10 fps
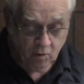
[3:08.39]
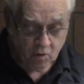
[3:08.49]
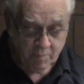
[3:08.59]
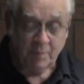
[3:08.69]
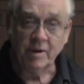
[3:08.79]

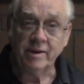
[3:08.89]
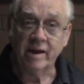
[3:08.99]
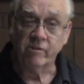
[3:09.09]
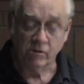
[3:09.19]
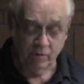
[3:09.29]
or maybe
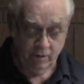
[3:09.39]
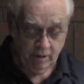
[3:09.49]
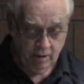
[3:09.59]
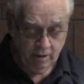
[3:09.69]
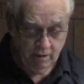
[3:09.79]
never,
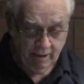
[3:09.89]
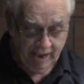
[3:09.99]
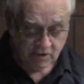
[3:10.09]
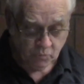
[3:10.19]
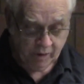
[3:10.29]

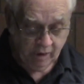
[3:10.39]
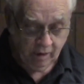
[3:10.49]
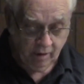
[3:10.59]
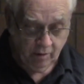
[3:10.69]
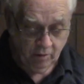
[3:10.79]
as we
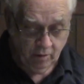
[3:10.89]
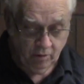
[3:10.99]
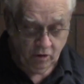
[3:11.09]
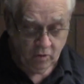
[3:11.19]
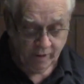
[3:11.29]

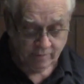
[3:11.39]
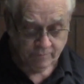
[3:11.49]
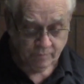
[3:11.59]
knew it.